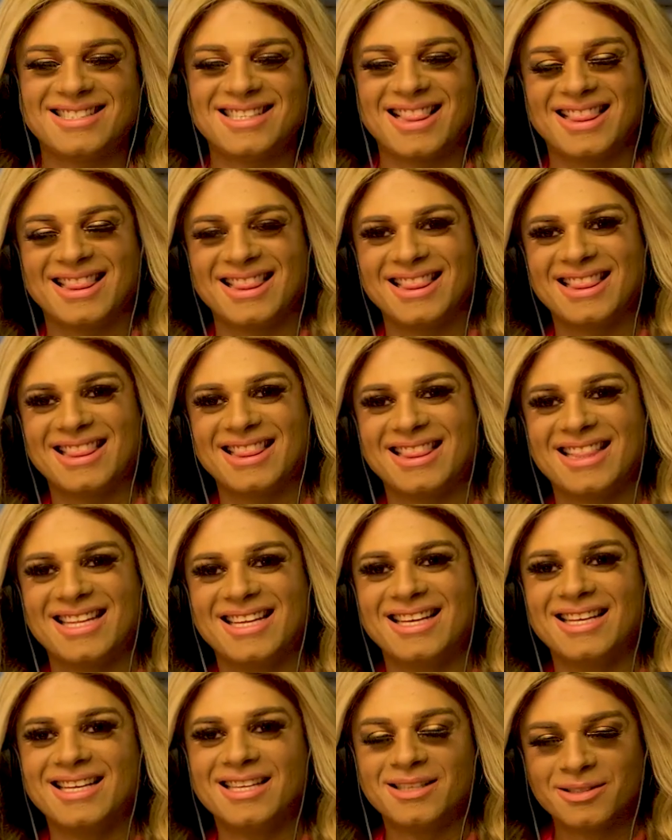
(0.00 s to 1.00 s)

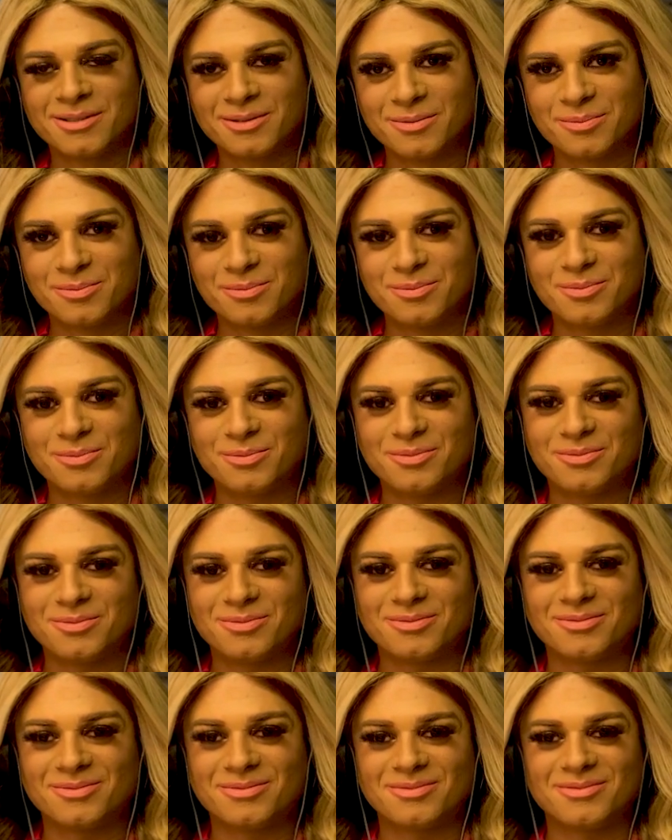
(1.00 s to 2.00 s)

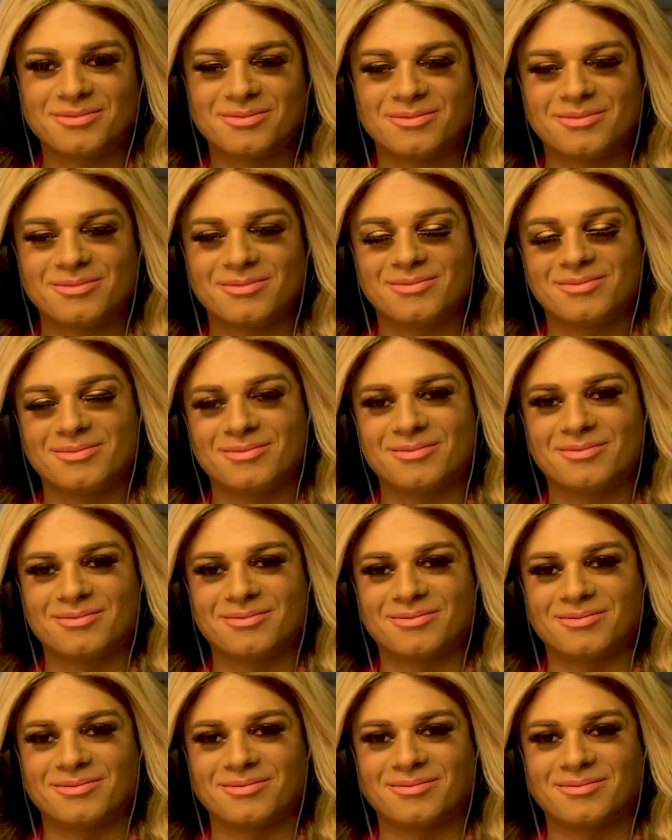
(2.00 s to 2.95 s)
(silent)